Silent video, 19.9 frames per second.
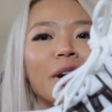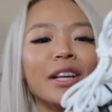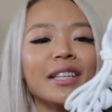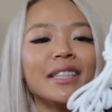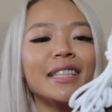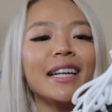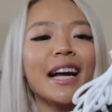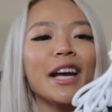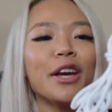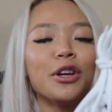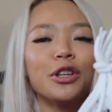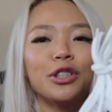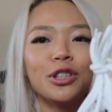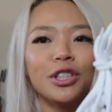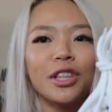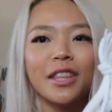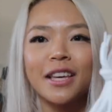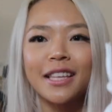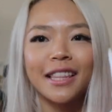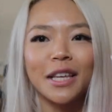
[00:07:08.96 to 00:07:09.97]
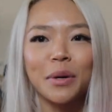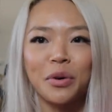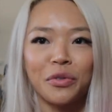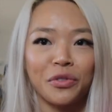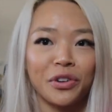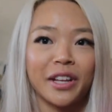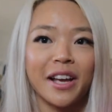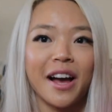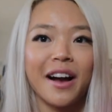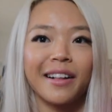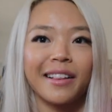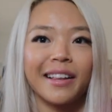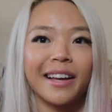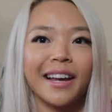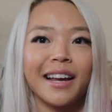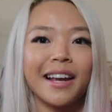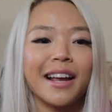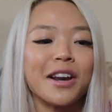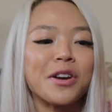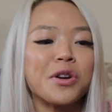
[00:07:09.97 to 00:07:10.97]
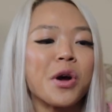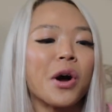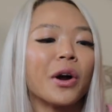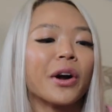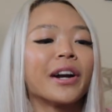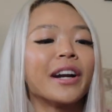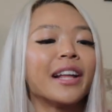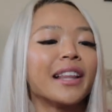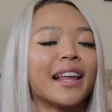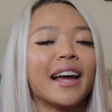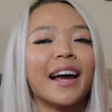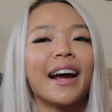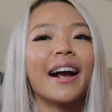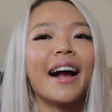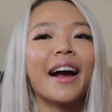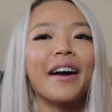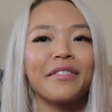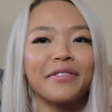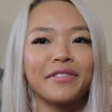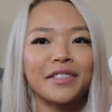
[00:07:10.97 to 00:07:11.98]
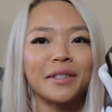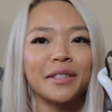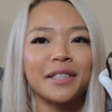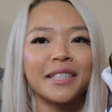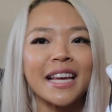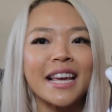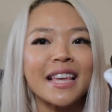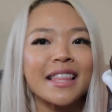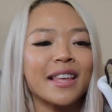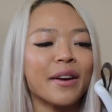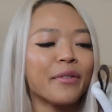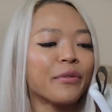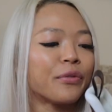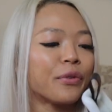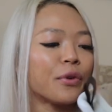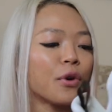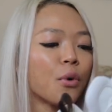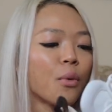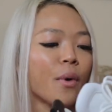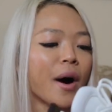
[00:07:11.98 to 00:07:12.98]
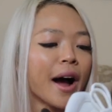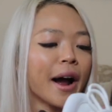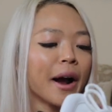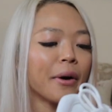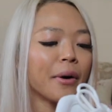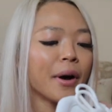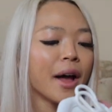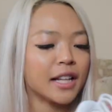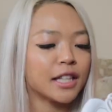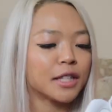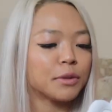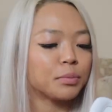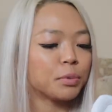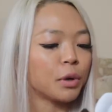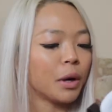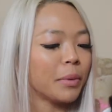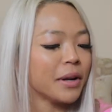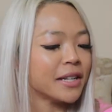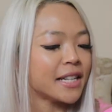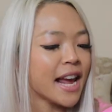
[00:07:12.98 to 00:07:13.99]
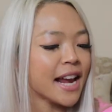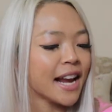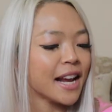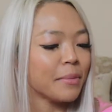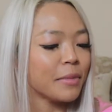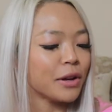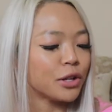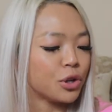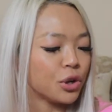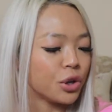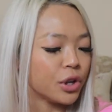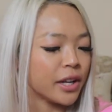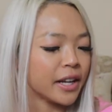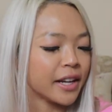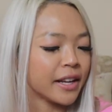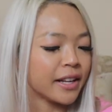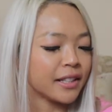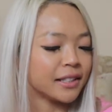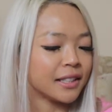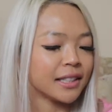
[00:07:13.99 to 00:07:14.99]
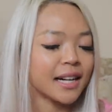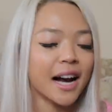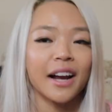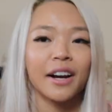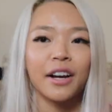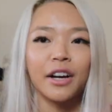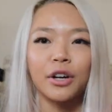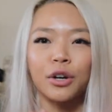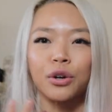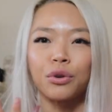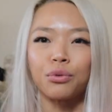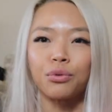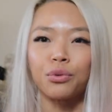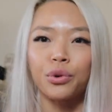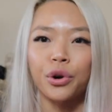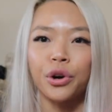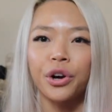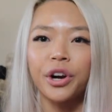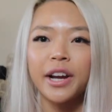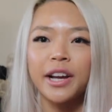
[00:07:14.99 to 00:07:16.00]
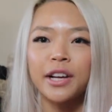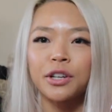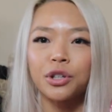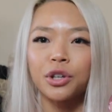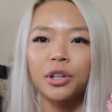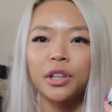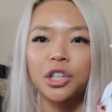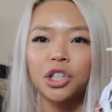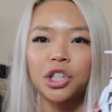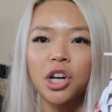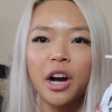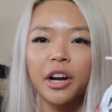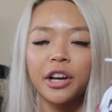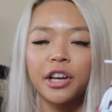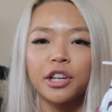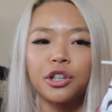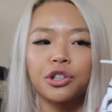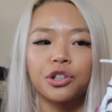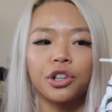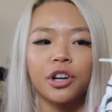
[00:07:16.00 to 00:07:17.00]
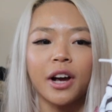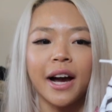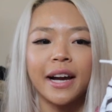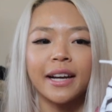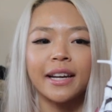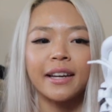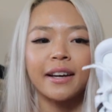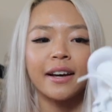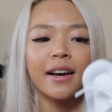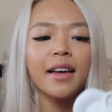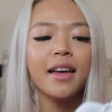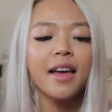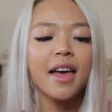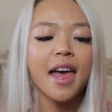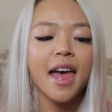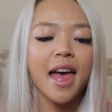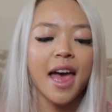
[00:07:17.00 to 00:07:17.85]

Honestly, I used to think they were really ugly. Not gonna lie, I've seen them for a while. It's probably taken me 2 years to kind of grow into the chunky shoe idea.